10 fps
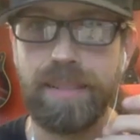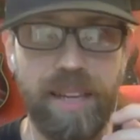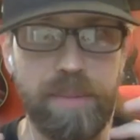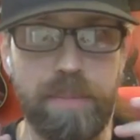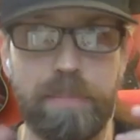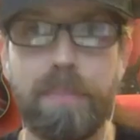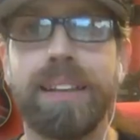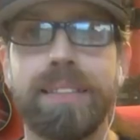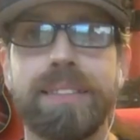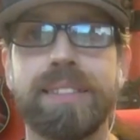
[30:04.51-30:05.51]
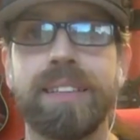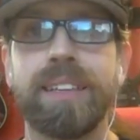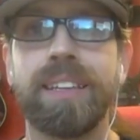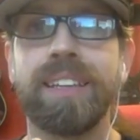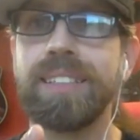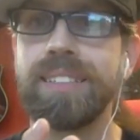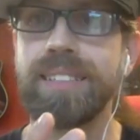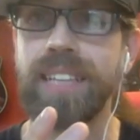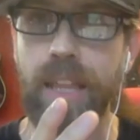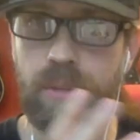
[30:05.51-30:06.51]
sometimes months
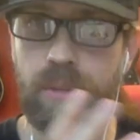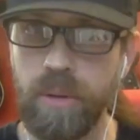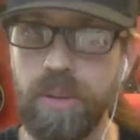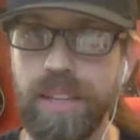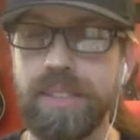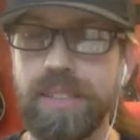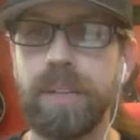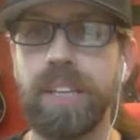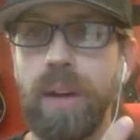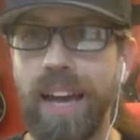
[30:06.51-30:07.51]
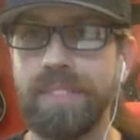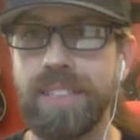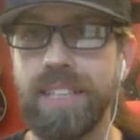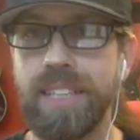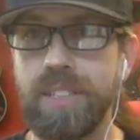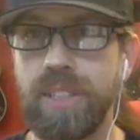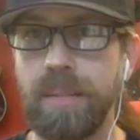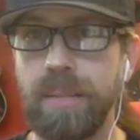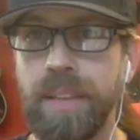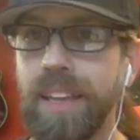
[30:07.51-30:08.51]
to get through this, but you have to teach
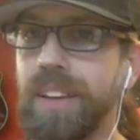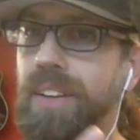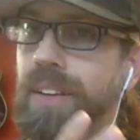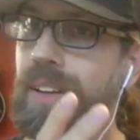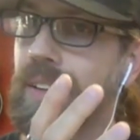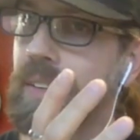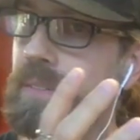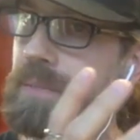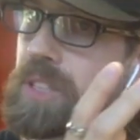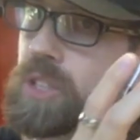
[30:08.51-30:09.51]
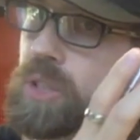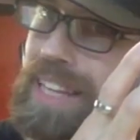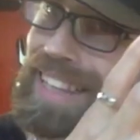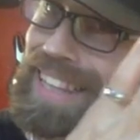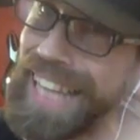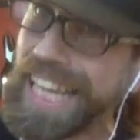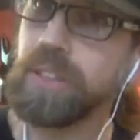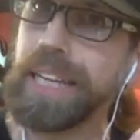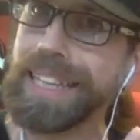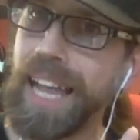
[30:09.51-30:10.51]
them so that
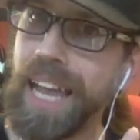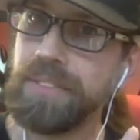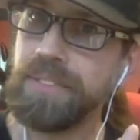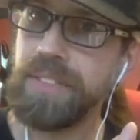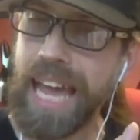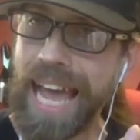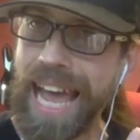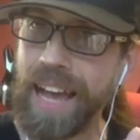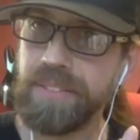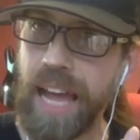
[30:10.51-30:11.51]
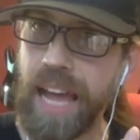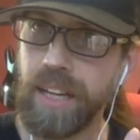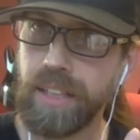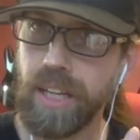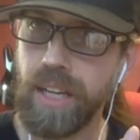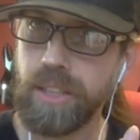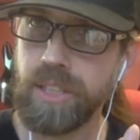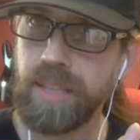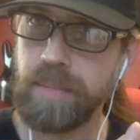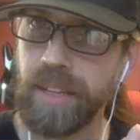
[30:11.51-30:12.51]
later in life they have that
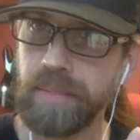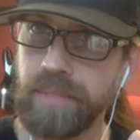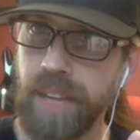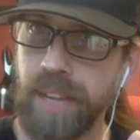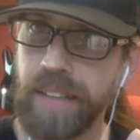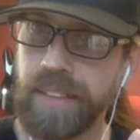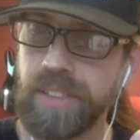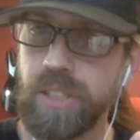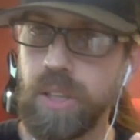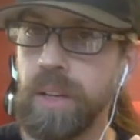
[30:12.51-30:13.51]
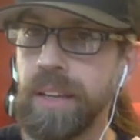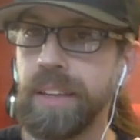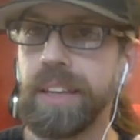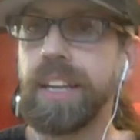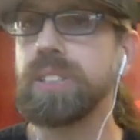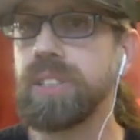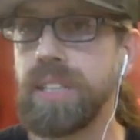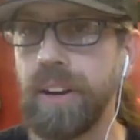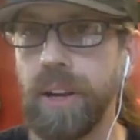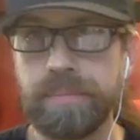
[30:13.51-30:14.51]
unconscious limiting, right? So here's a
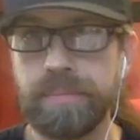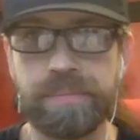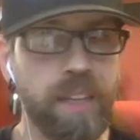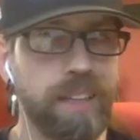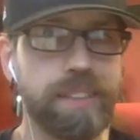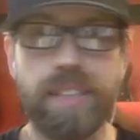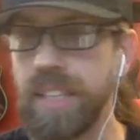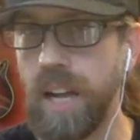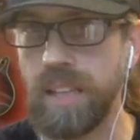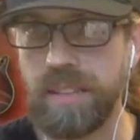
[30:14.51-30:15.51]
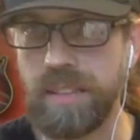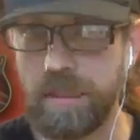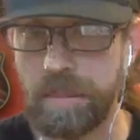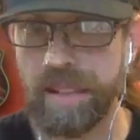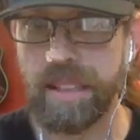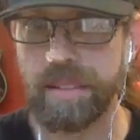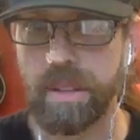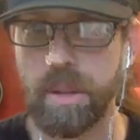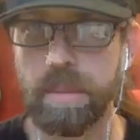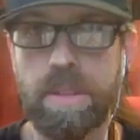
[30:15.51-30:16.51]
scenario say a dog's asleep in the
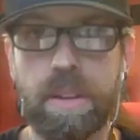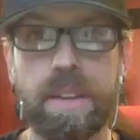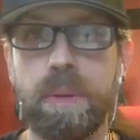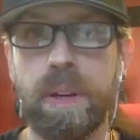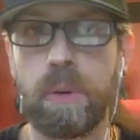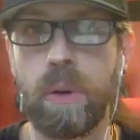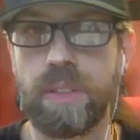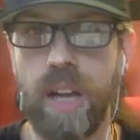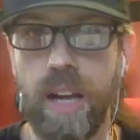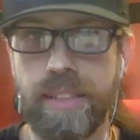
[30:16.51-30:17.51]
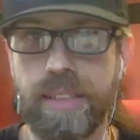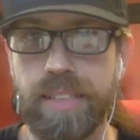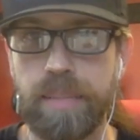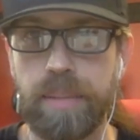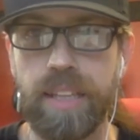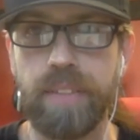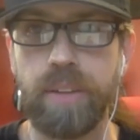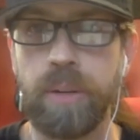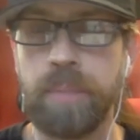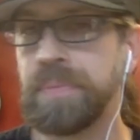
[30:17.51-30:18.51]
living room. a three year old dog's asleep in the
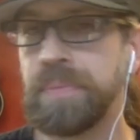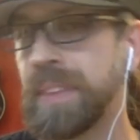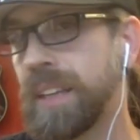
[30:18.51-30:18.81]
living room.